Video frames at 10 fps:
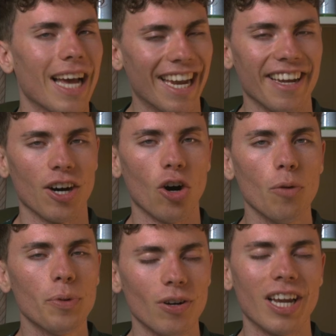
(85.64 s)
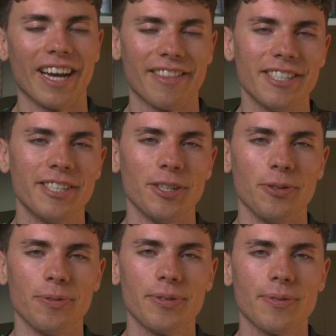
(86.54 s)
And I hope you like these
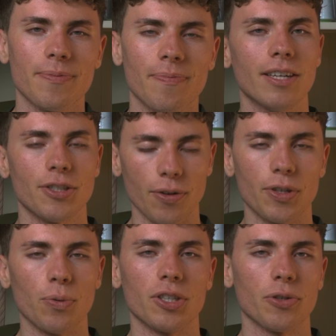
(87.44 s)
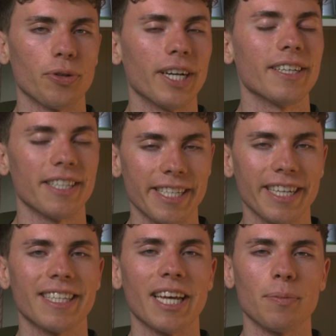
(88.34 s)
news. So if you want to create a
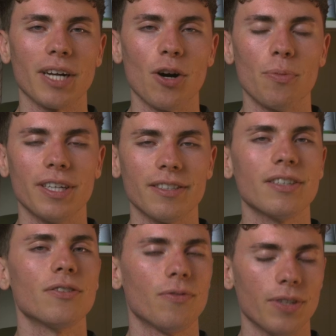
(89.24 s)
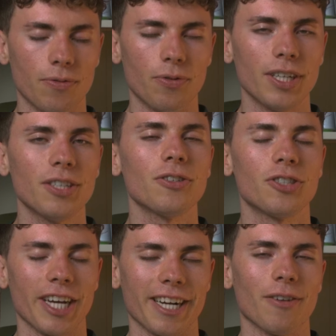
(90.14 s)
sick denim garment, feel free to
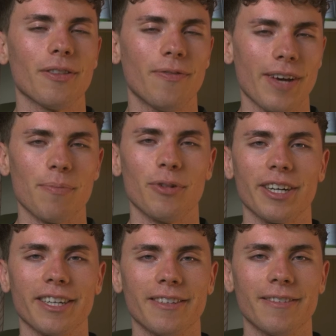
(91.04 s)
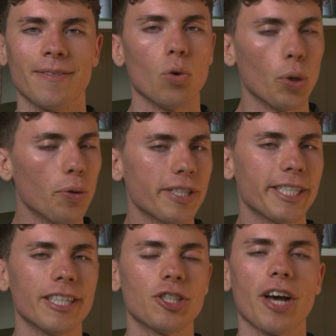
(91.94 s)
check out the fabric. We will
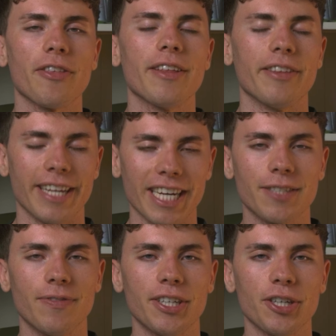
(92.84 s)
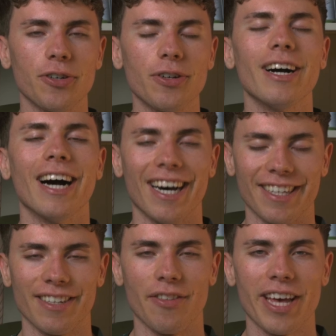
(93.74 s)
see each other in the next video.
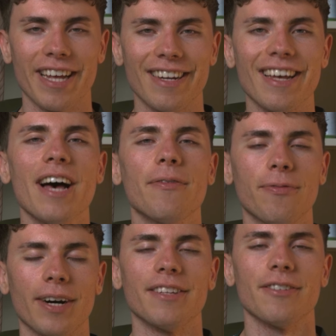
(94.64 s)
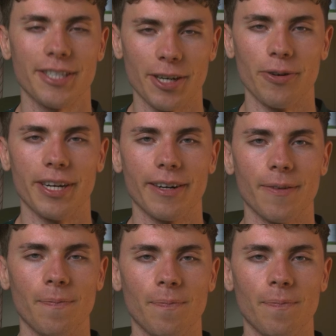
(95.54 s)
Until then, have fun sewing.